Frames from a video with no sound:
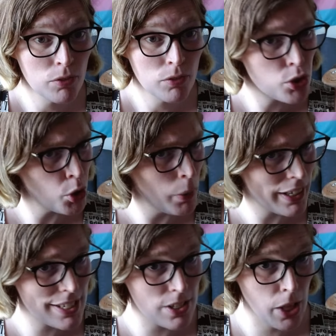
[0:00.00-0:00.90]
Two
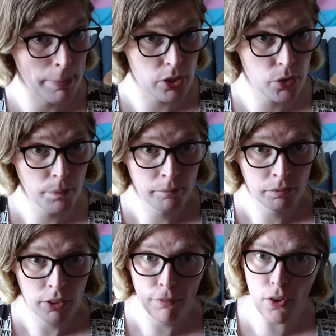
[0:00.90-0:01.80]
quick disclaimers.
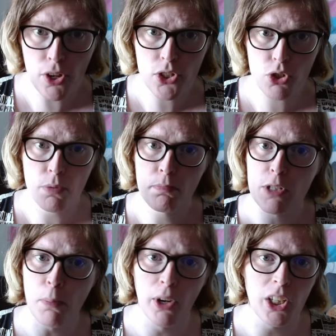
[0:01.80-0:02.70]
First,
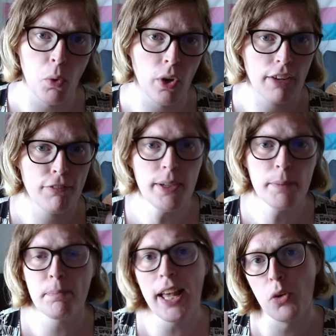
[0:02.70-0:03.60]
spoiler warning for
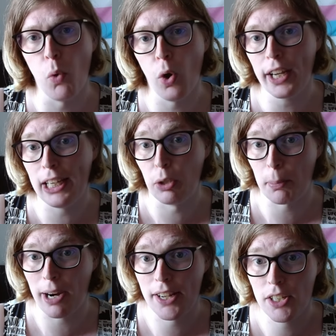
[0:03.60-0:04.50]
Endwalker
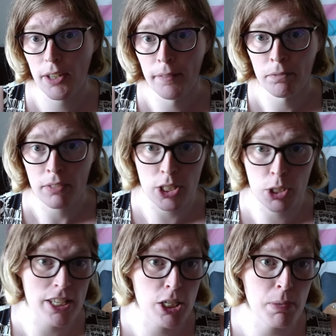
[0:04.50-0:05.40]
Hildibrand. It's
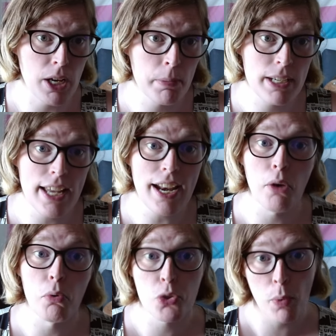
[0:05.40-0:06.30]
best to be up to date
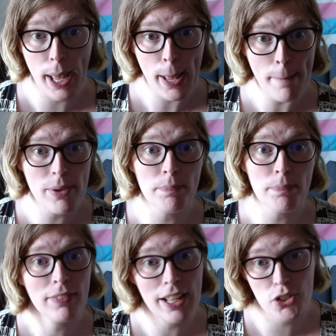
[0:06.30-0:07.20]
elsewhere, but
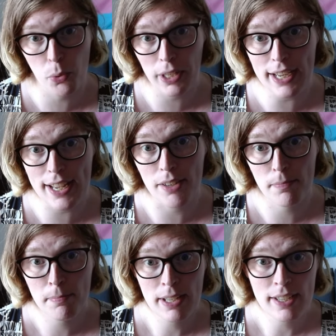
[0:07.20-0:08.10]
that's all you need.
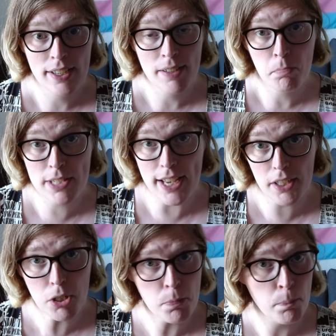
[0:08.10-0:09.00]

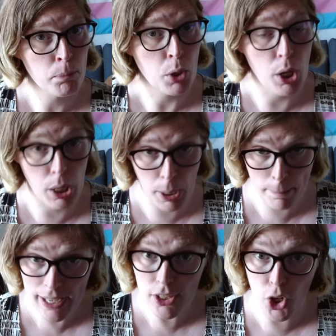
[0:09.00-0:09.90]
Second, an
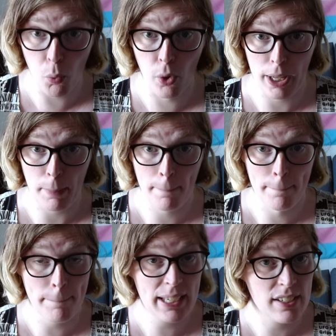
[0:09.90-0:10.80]
opinion warning,
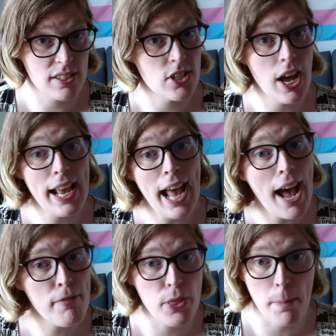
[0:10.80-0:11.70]
because I
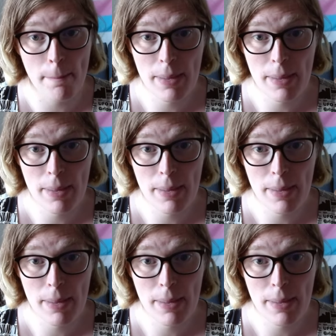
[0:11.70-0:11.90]
have them.